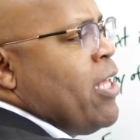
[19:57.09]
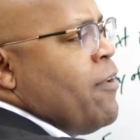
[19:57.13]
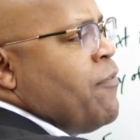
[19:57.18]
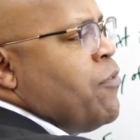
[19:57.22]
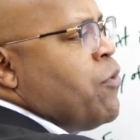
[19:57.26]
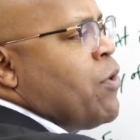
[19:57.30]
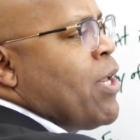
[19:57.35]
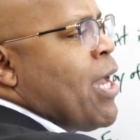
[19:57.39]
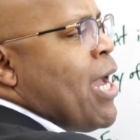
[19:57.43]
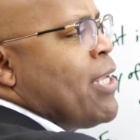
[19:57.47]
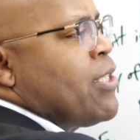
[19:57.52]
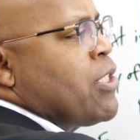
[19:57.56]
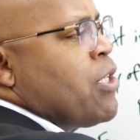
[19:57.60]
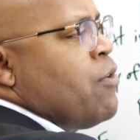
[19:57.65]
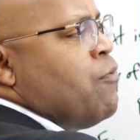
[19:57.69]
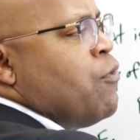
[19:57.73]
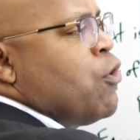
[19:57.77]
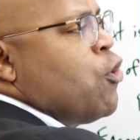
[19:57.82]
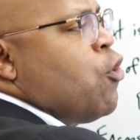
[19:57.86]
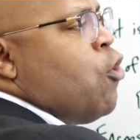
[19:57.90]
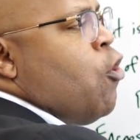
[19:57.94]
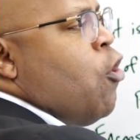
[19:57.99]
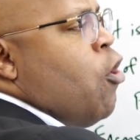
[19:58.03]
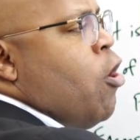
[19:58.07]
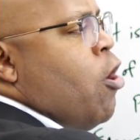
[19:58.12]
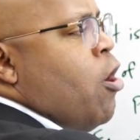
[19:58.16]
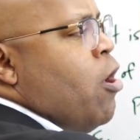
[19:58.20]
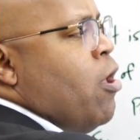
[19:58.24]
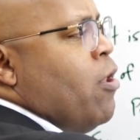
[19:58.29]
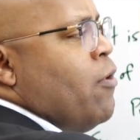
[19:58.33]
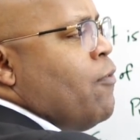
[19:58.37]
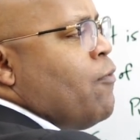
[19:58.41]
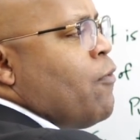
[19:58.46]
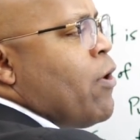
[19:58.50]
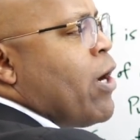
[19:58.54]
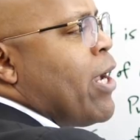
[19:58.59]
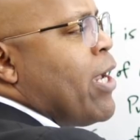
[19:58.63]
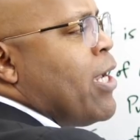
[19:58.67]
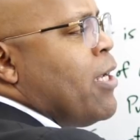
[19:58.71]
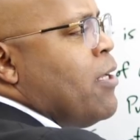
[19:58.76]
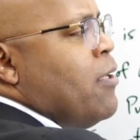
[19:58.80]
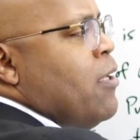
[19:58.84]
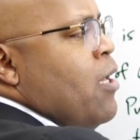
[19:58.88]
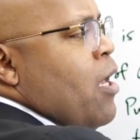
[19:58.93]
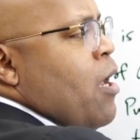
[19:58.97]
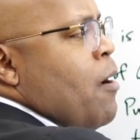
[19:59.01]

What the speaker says: If you guys can recall, right?